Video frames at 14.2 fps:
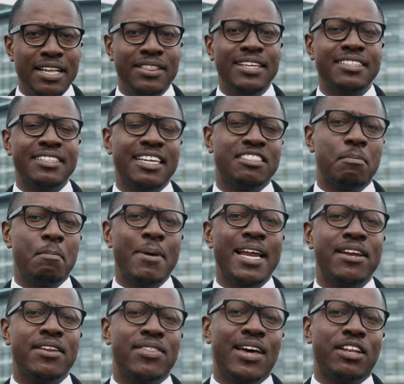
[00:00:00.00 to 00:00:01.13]
This has
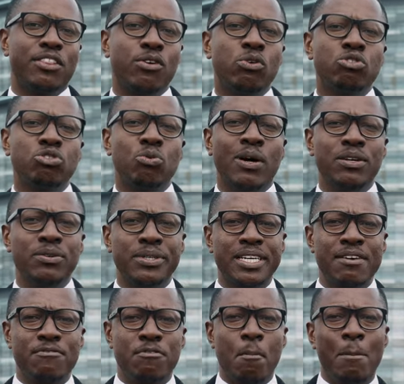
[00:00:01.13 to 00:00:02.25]
meant that those who are
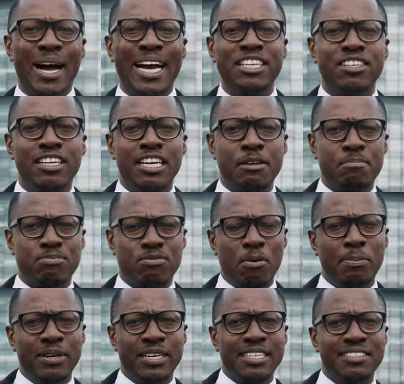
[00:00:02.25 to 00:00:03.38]
looking for buy-to-let
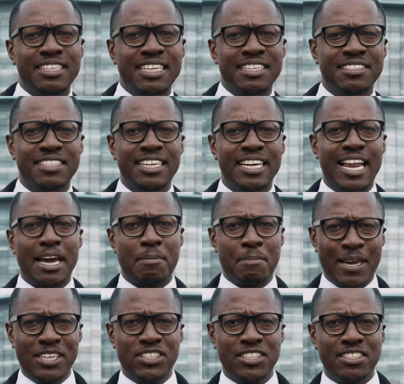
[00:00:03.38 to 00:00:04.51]
properties in a city like
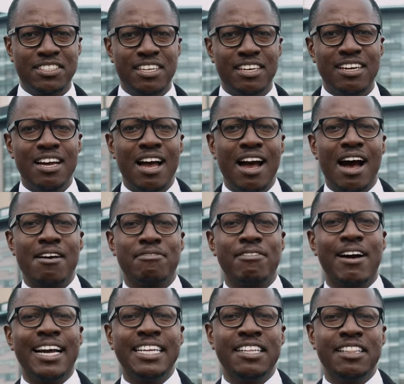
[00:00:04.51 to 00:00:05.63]
Manchester are
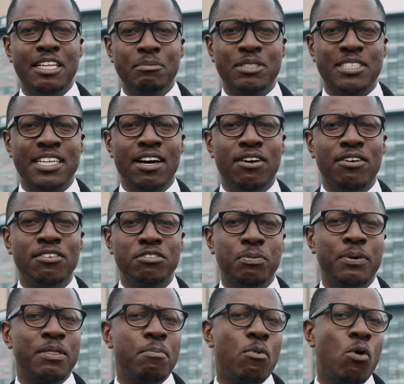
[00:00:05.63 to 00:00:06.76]
finding themselves
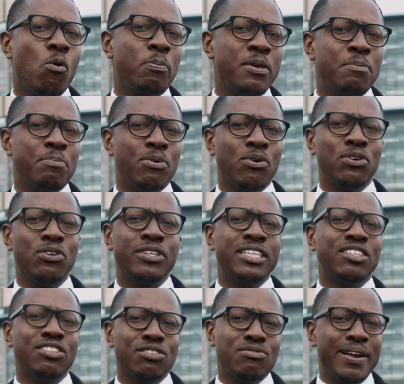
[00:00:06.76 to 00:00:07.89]
with more people
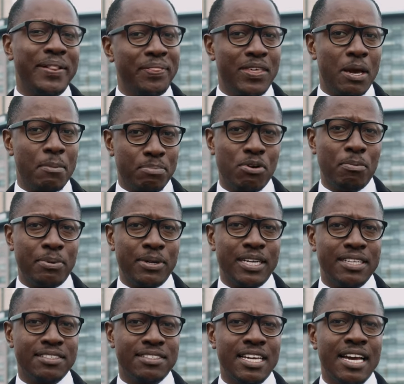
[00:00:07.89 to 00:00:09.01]
looking to rent their
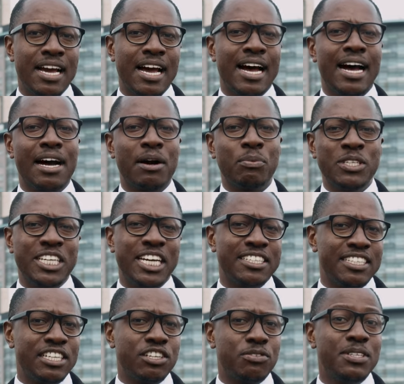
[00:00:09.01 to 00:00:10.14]
properties, uh, which
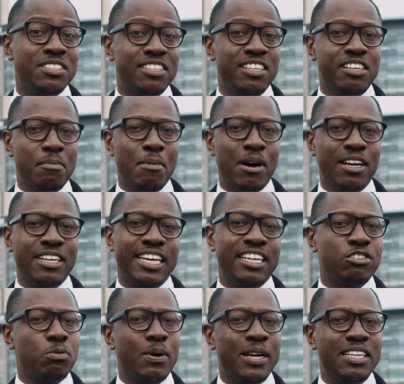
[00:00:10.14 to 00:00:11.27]
has increased the demand
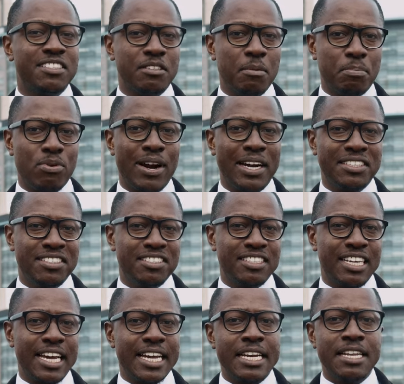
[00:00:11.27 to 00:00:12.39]
as well as the
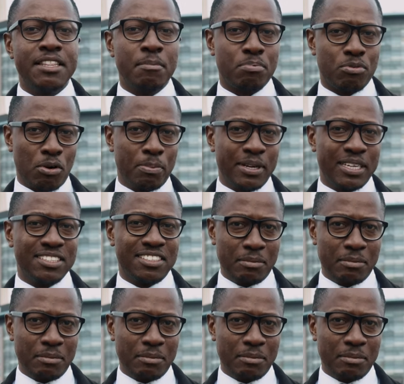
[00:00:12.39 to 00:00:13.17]
prices in the properties